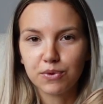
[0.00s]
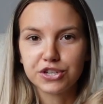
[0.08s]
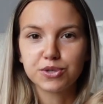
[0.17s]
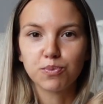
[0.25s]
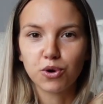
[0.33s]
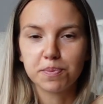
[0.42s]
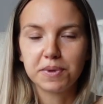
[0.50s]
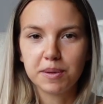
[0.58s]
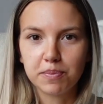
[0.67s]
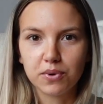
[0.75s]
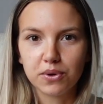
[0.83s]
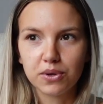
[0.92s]
wish more
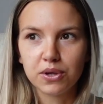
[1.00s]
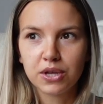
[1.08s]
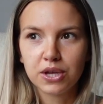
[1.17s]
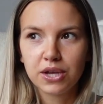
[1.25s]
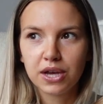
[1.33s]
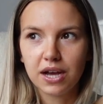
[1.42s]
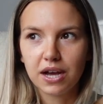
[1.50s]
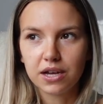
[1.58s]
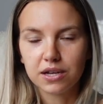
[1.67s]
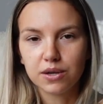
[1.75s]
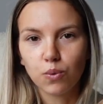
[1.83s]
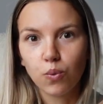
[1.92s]
people
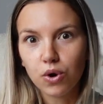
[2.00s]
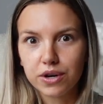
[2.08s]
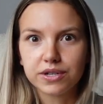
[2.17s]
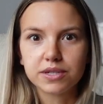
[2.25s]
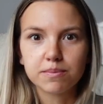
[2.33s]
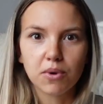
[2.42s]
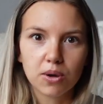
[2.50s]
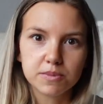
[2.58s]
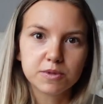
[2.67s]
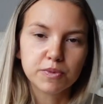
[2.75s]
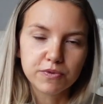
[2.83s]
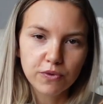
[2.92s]
warned
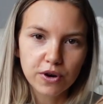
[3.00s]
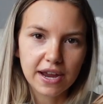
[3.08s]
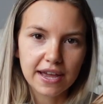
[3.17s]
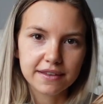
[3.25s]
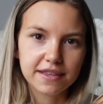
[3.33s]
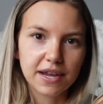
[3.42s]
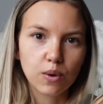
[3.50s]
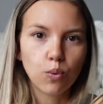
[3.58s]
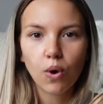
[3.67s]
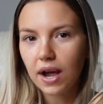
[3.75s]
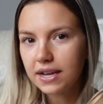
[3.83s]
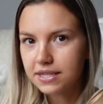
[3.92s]
moms beforehand, like,
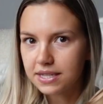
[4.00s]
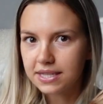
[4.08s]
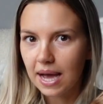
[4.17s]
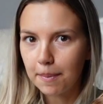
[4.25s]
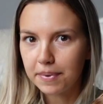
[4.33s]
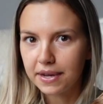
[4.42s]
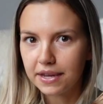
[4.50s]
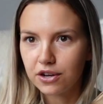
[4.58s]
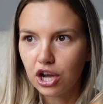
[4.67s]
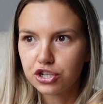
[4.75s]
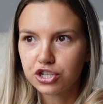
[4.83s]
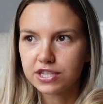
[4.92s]
why is this happening?
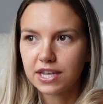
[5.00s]
Not just